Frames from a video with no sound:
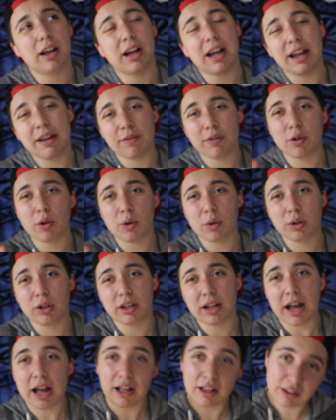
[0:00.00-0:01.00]
I have a
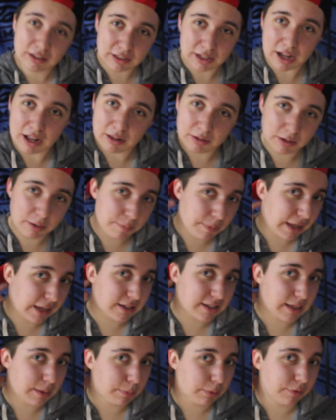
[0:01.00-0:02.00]
whole, I'm gonna make
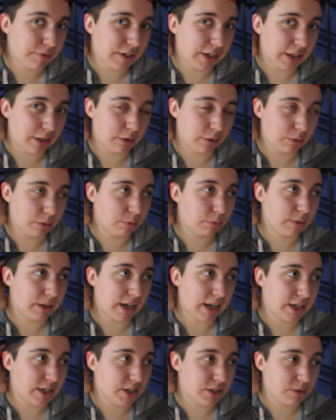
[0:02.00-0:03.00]
a separate video
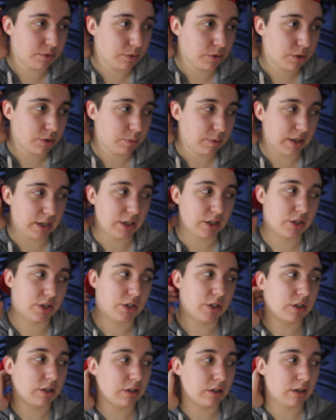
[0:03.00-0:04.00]
when I do
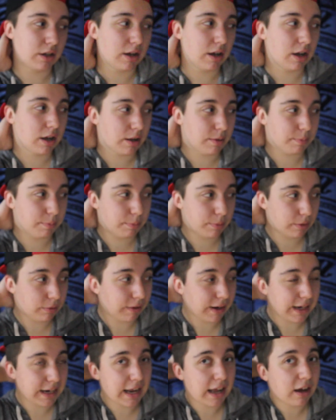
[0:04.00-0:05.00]
switch. But
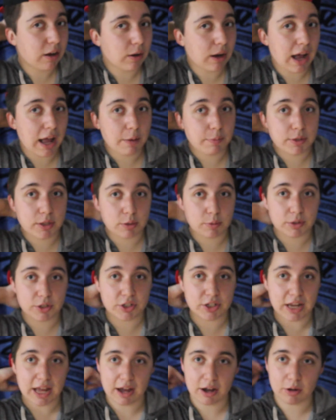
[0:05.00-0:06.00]
right now, I would
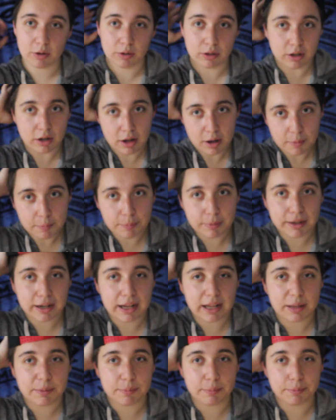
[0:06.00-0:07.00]
switch now, but
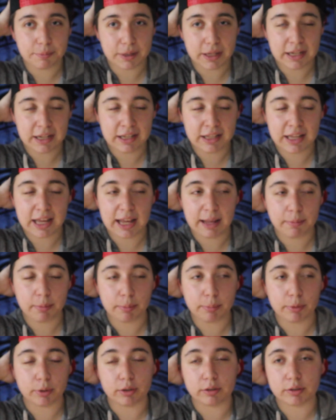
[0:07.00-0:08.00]
I'm
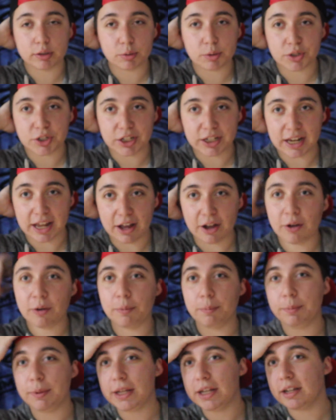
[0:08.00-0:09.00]
incapable of switching
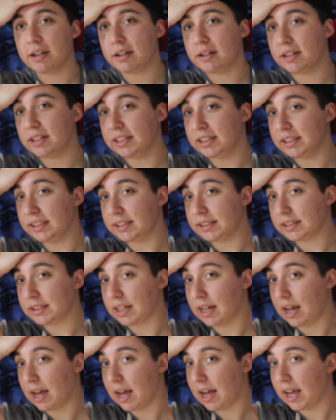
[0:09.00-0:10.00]
now because
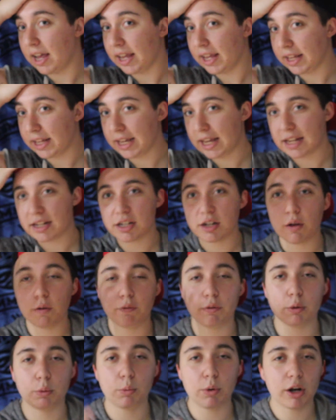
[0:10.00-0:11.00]
I can't tell
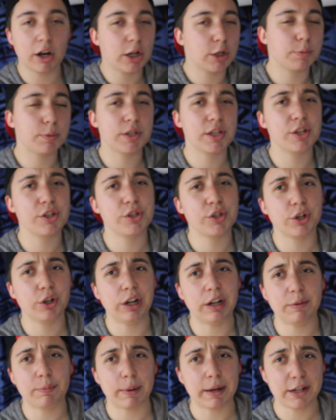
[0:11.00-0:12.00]
for 100%
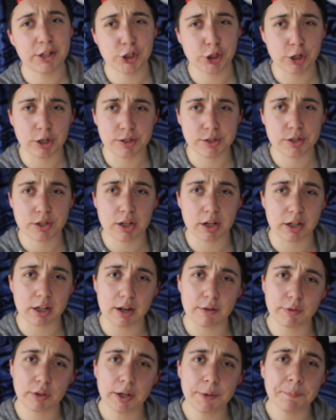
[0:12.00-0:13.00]
certain if my insurance is going to
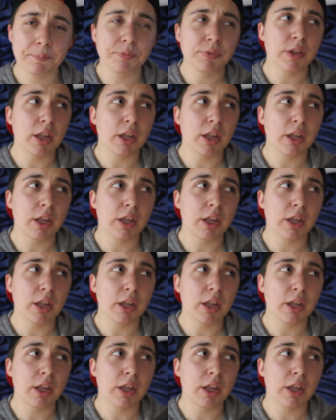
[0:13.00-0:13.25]
cover it.